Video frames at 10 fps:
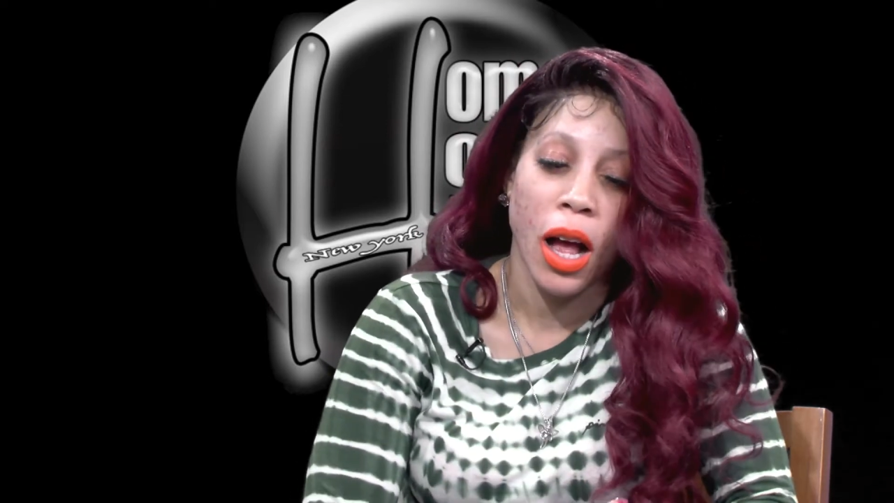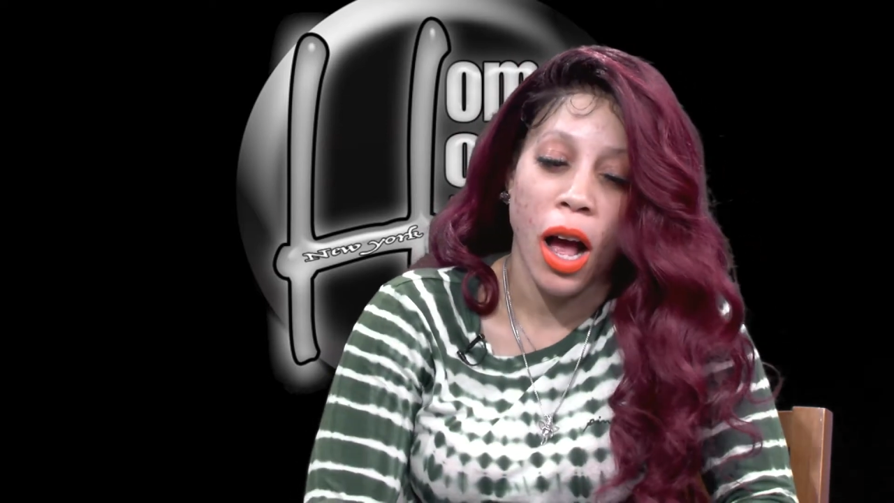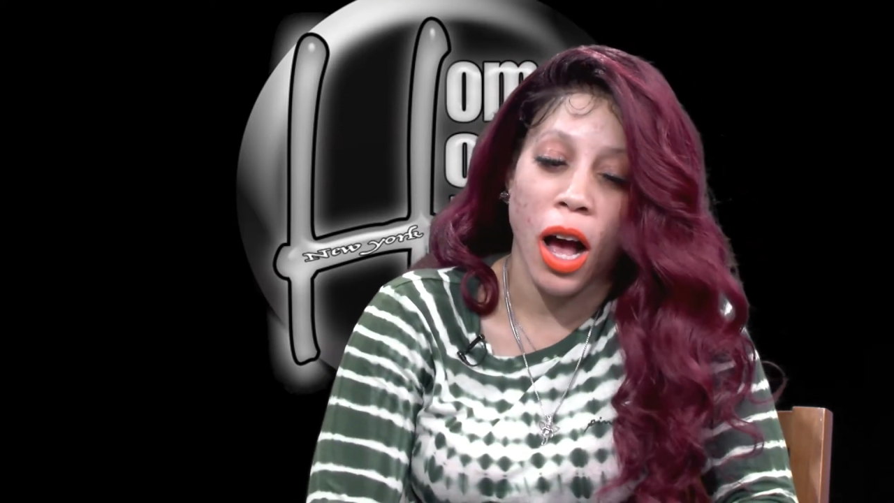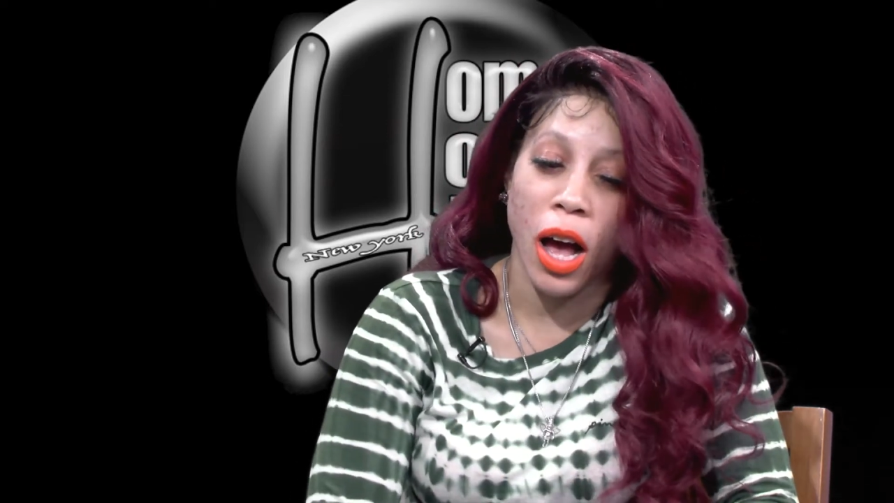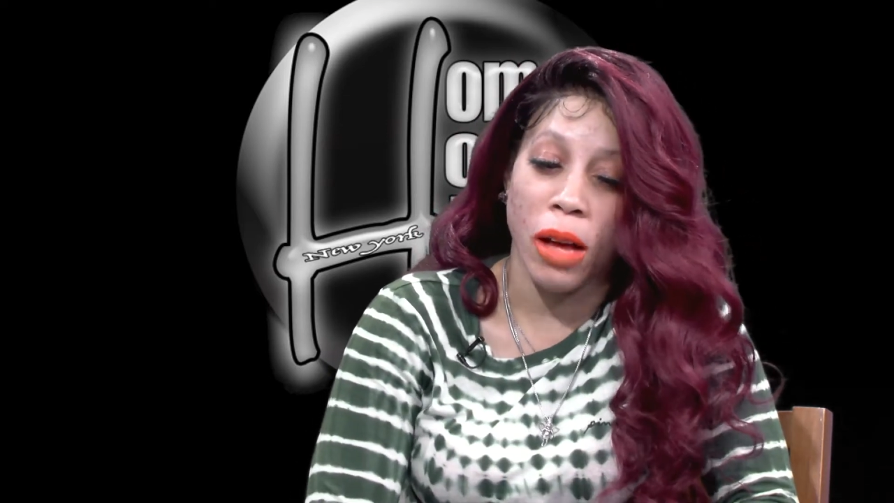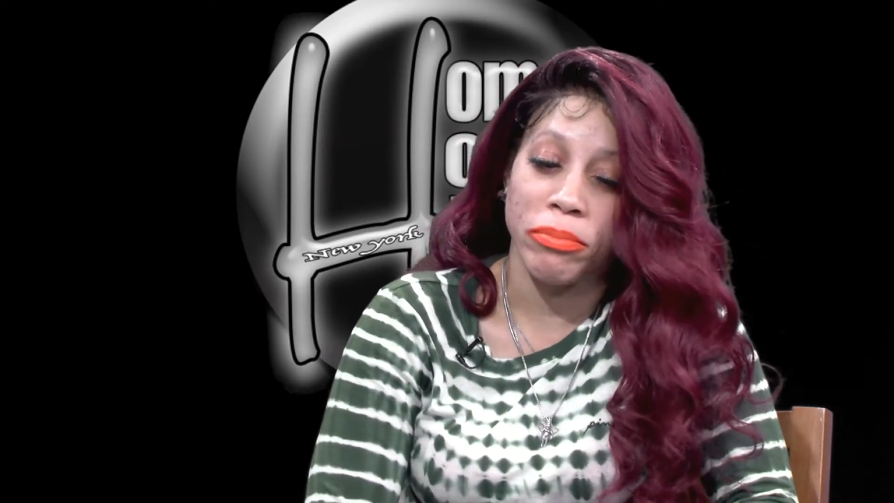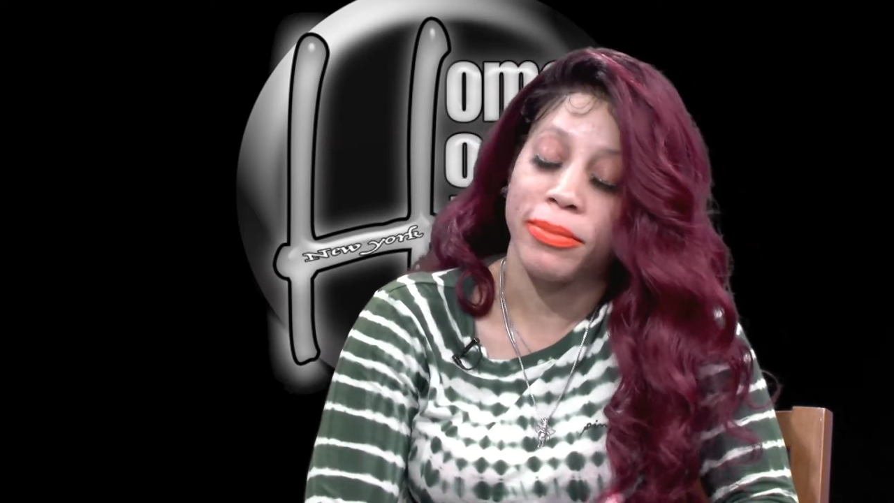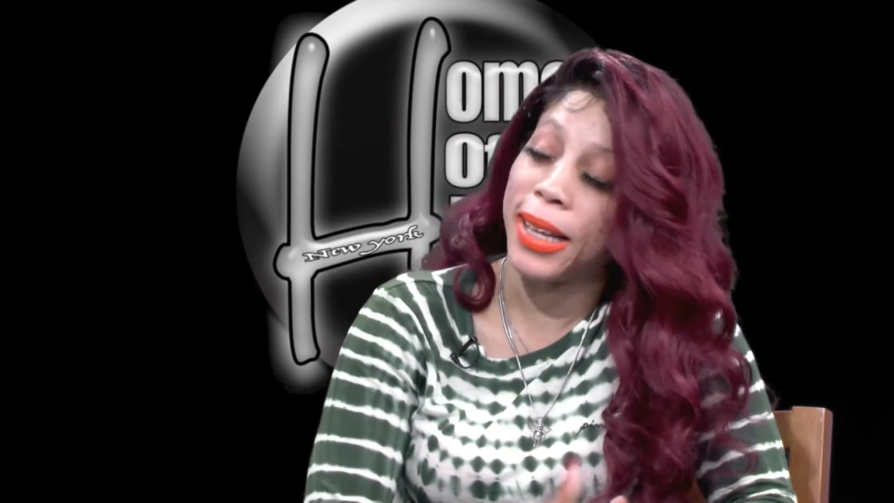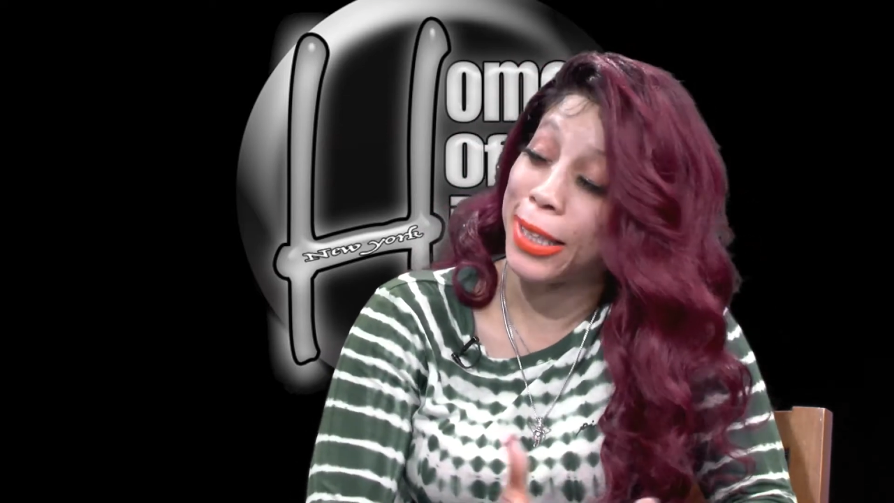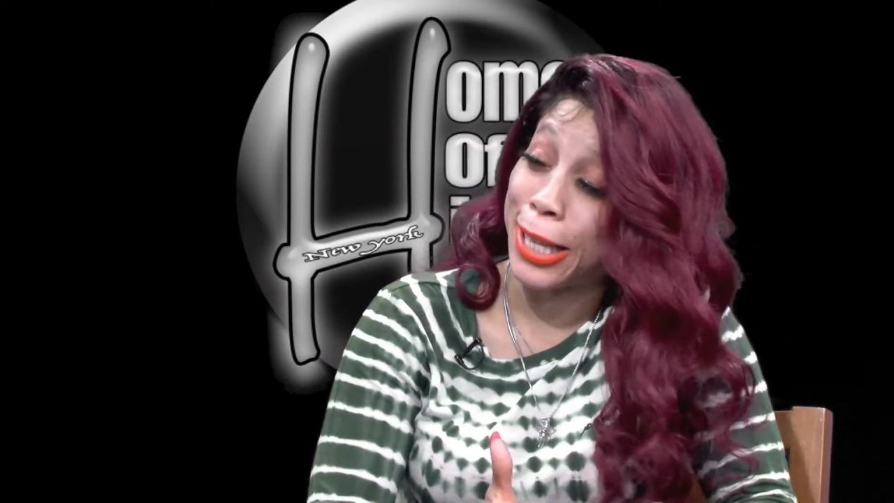
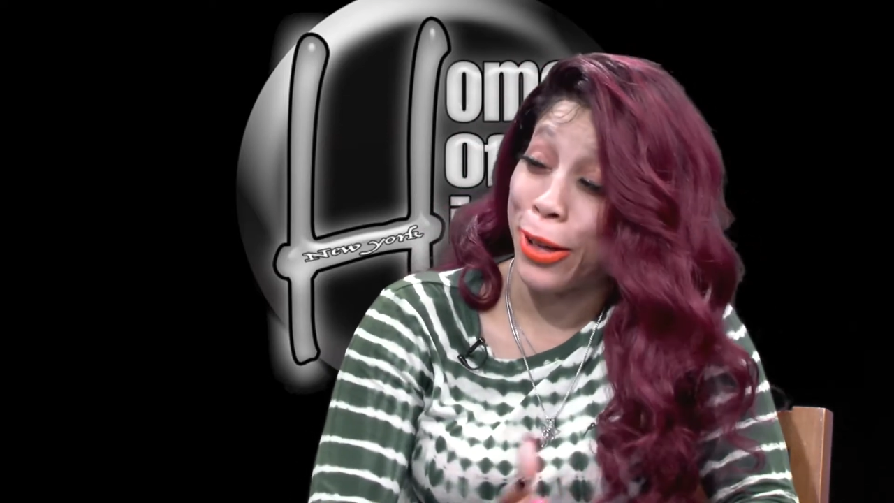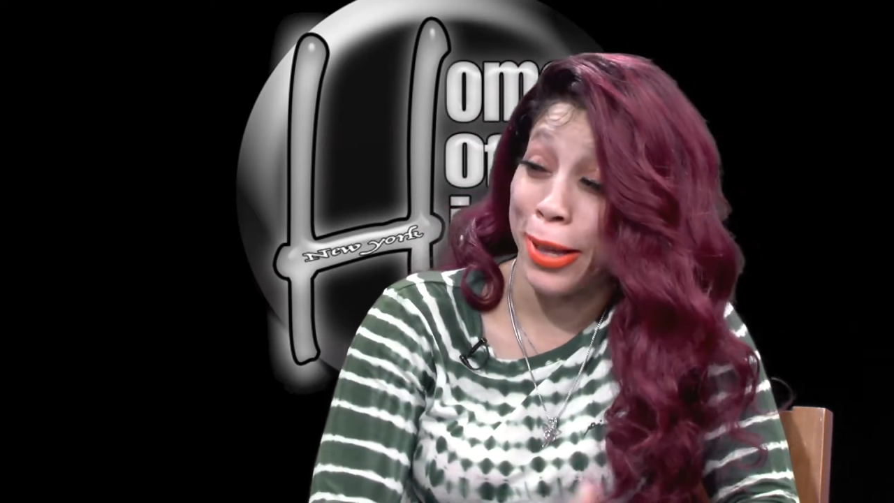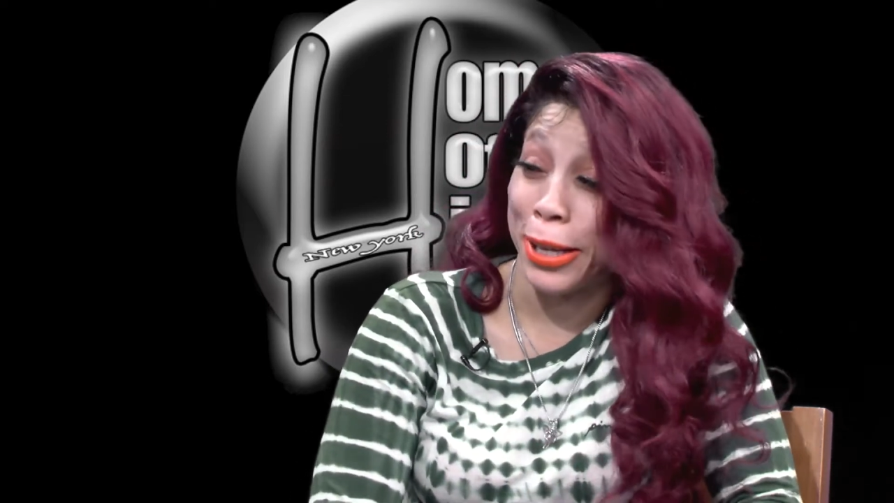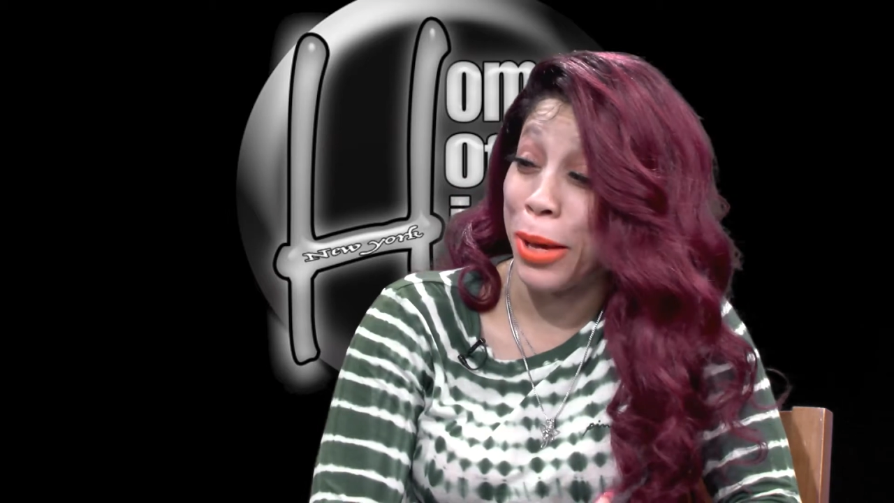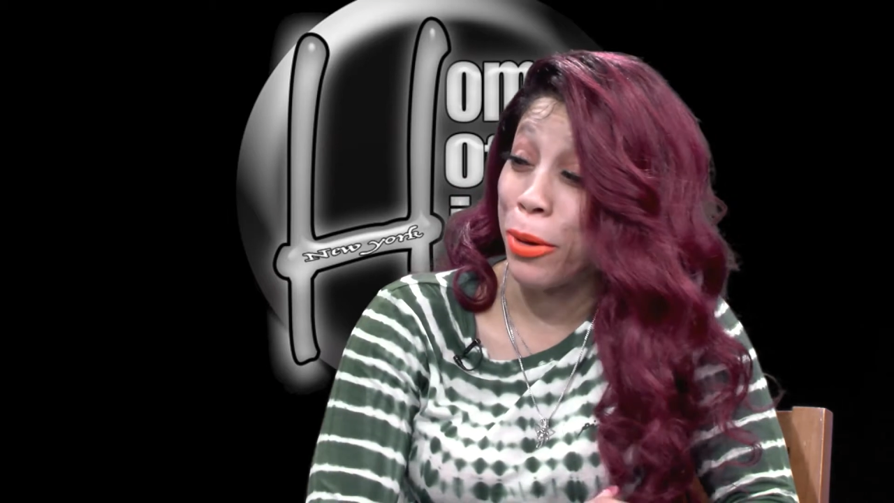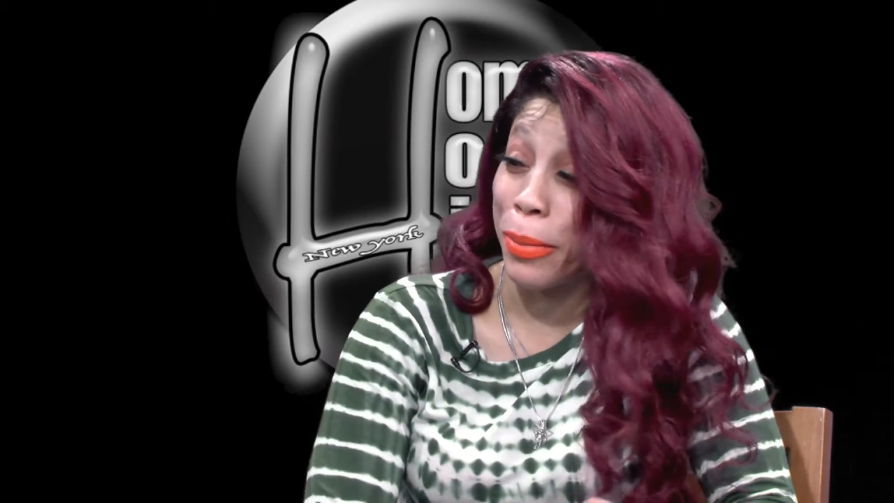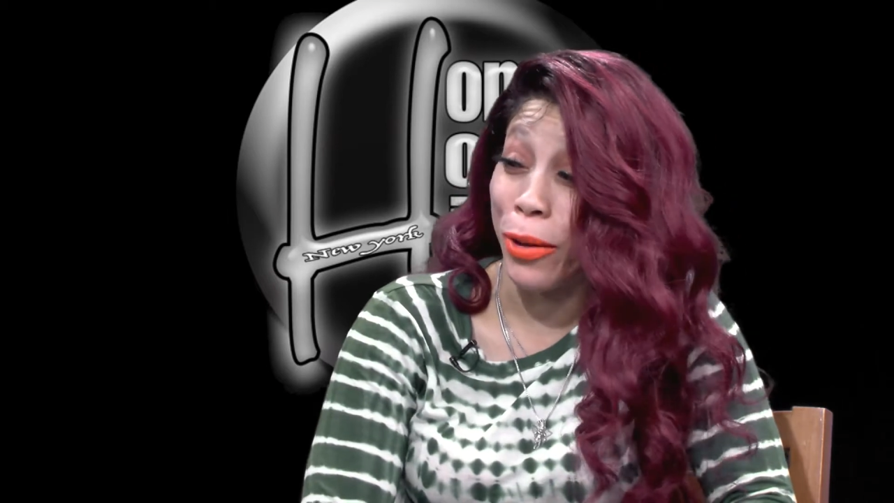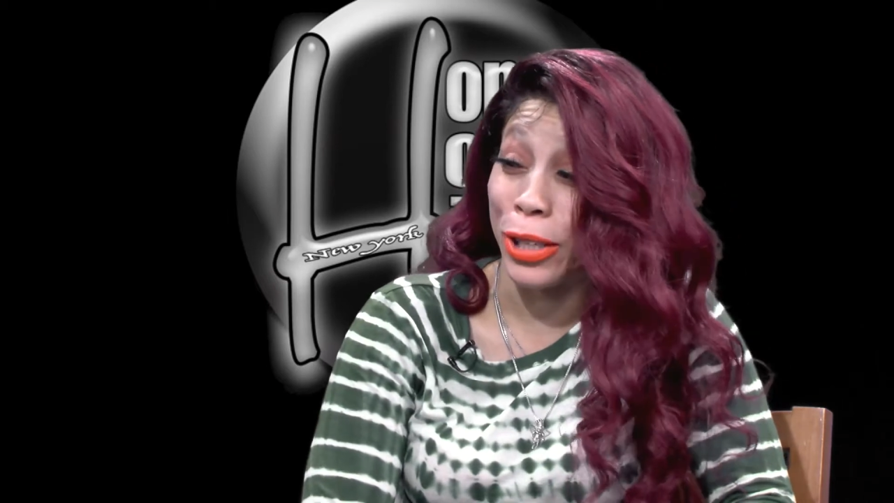that's how that came about.